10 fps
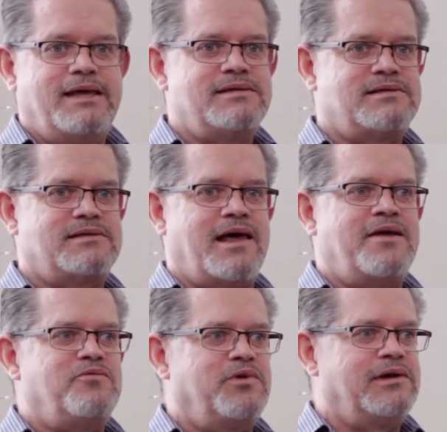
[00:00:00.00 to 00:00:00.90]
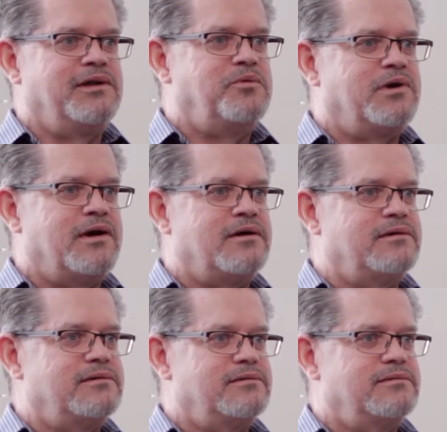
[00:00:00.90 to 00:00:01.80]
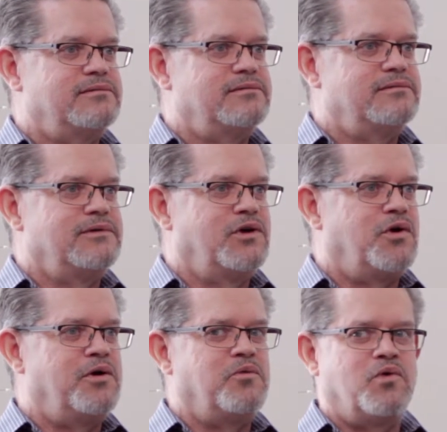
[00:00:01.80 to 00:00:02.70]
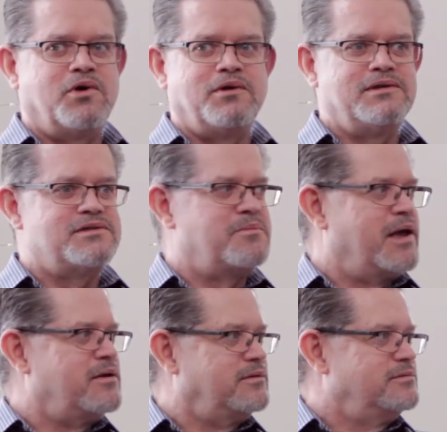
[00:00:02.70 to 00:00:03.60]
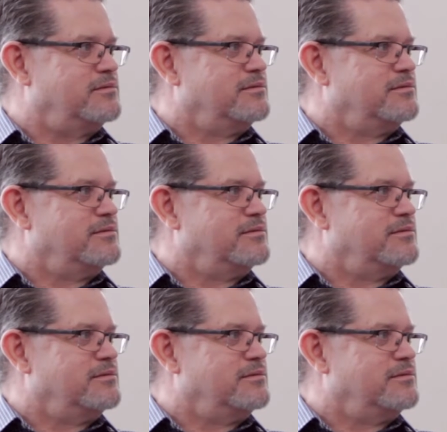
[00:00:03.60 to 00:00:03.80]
Is that really what our current world is about?